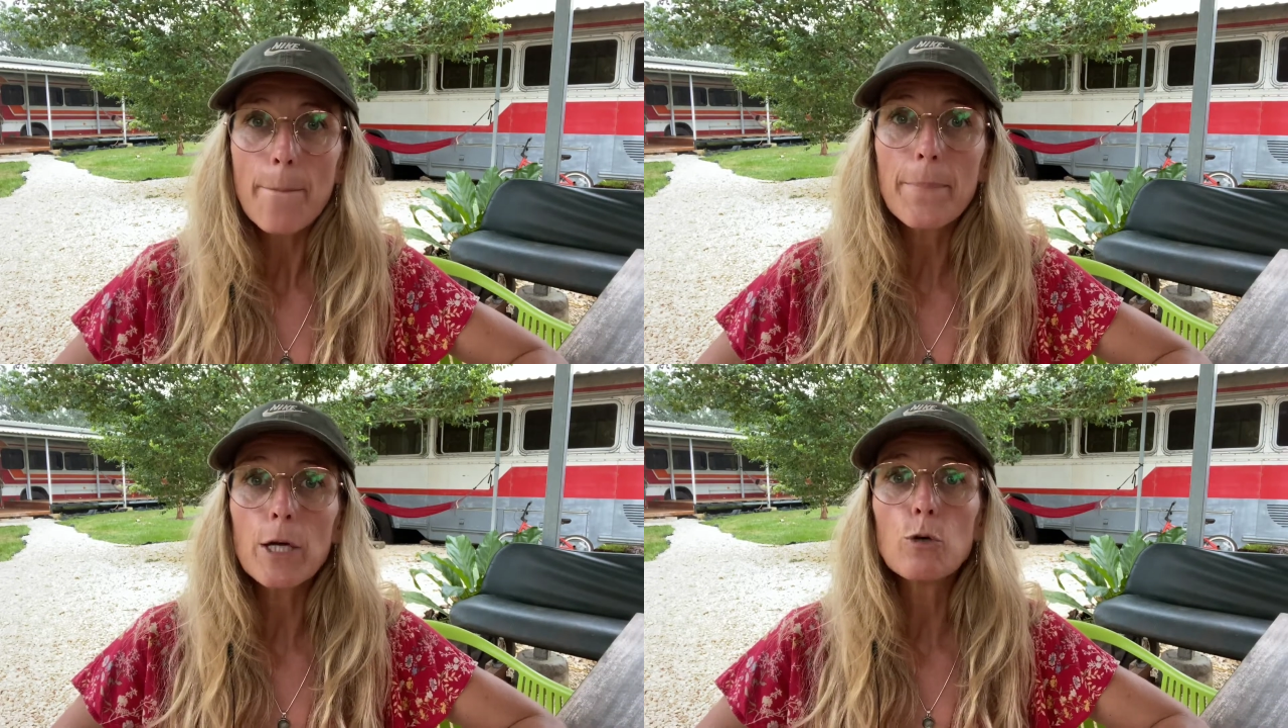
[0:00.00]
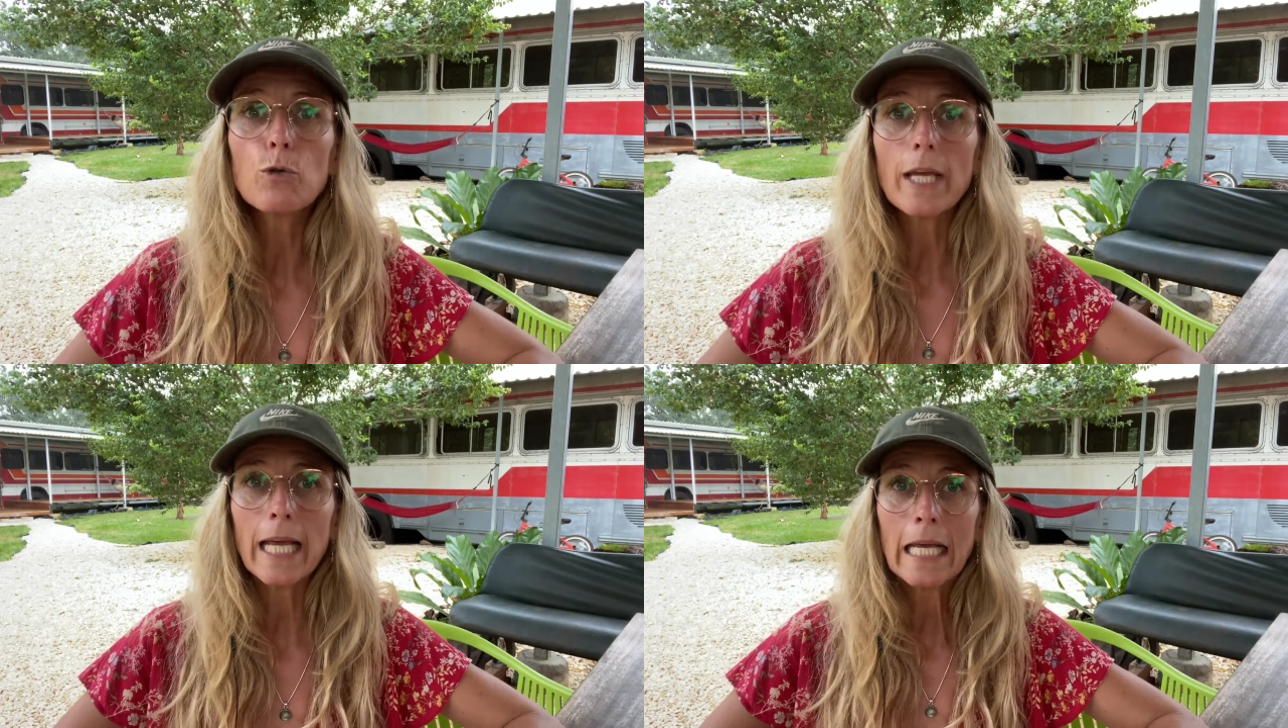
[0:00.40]

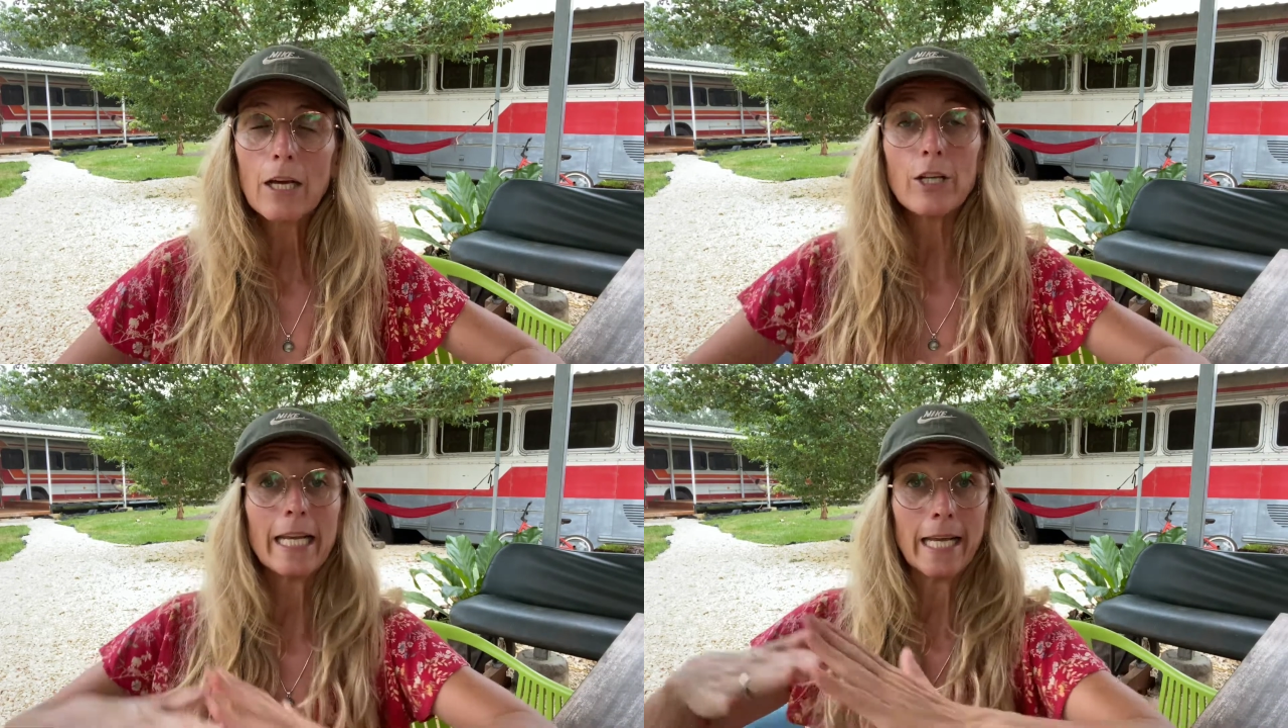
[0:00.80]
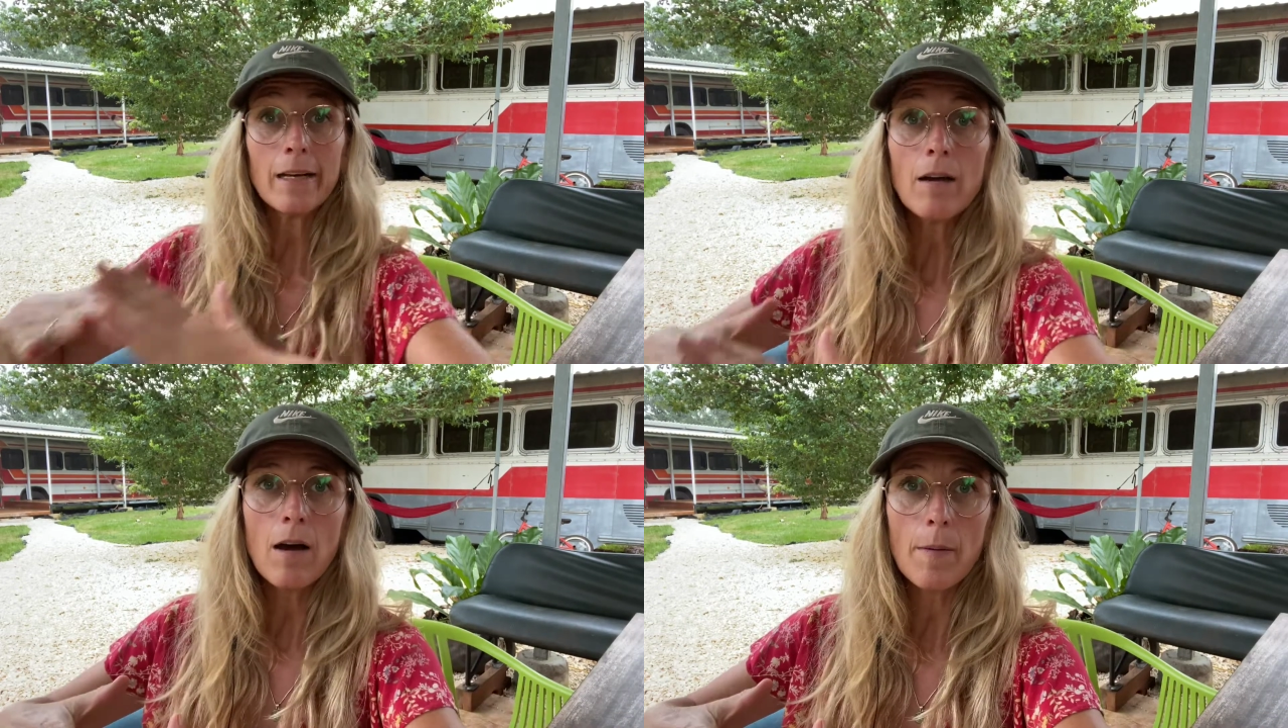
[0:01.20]
building an
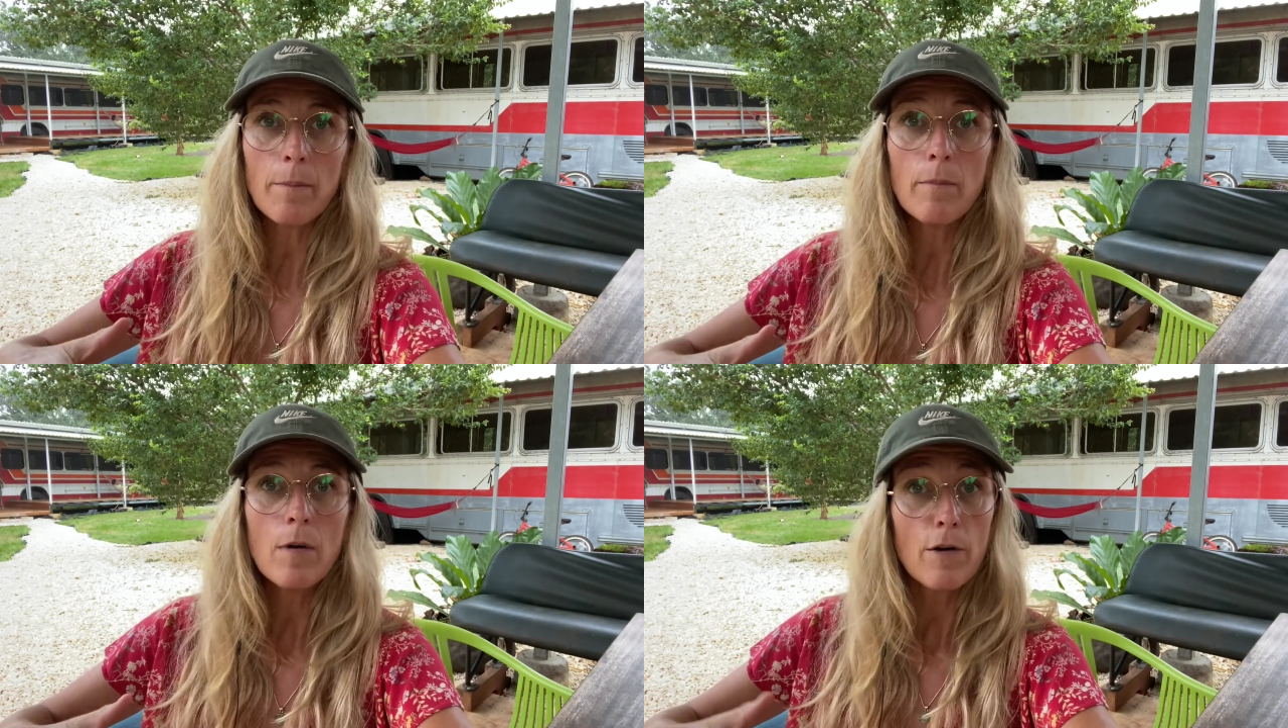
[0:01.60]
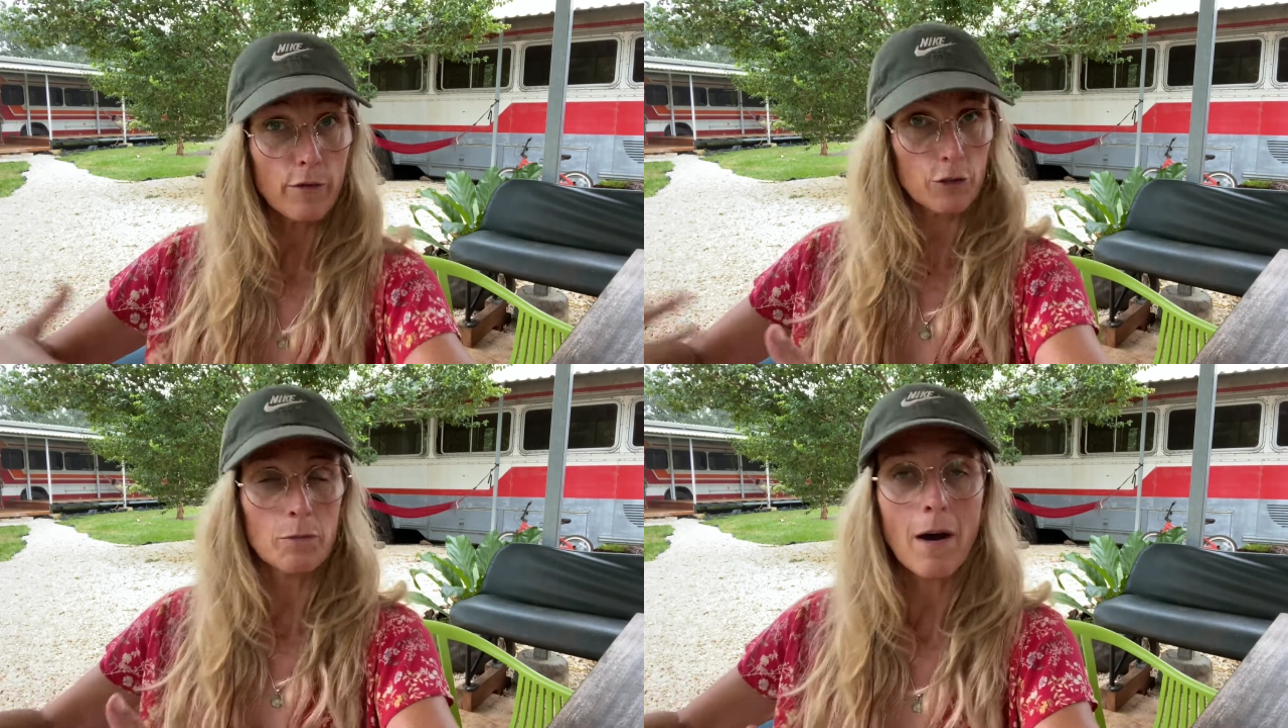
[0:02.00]
income
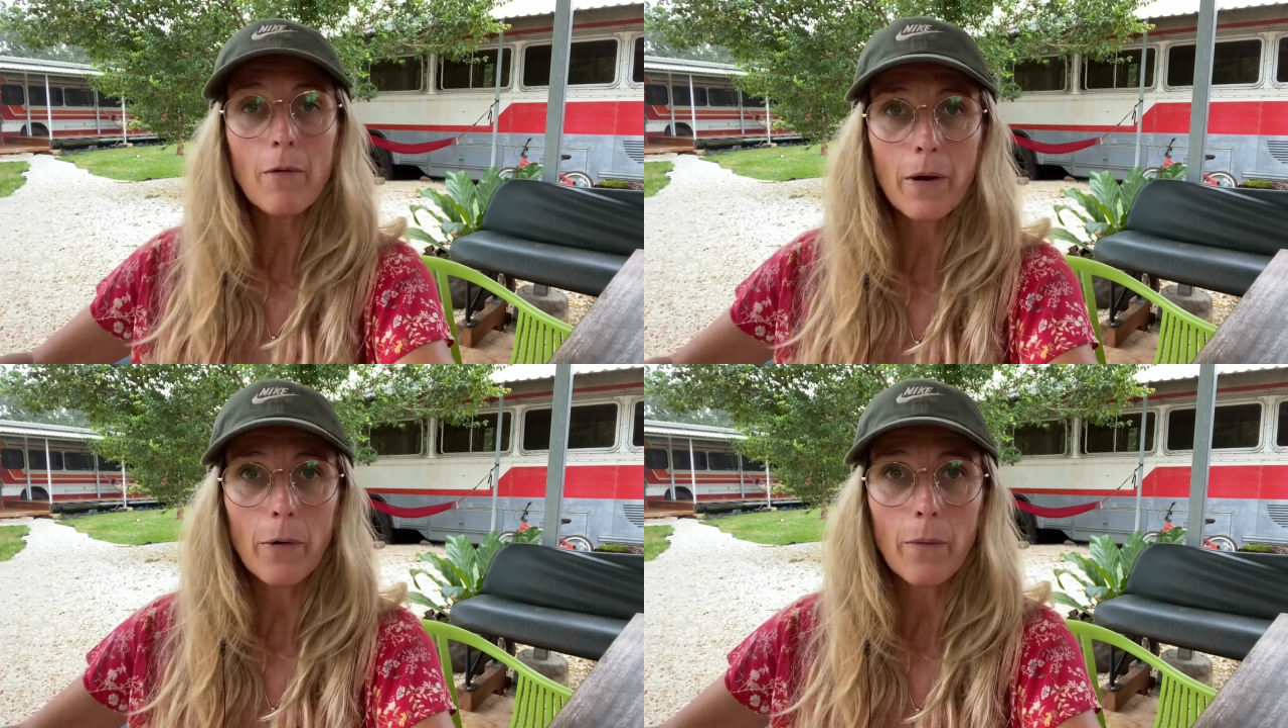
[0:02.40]
for tomorrow?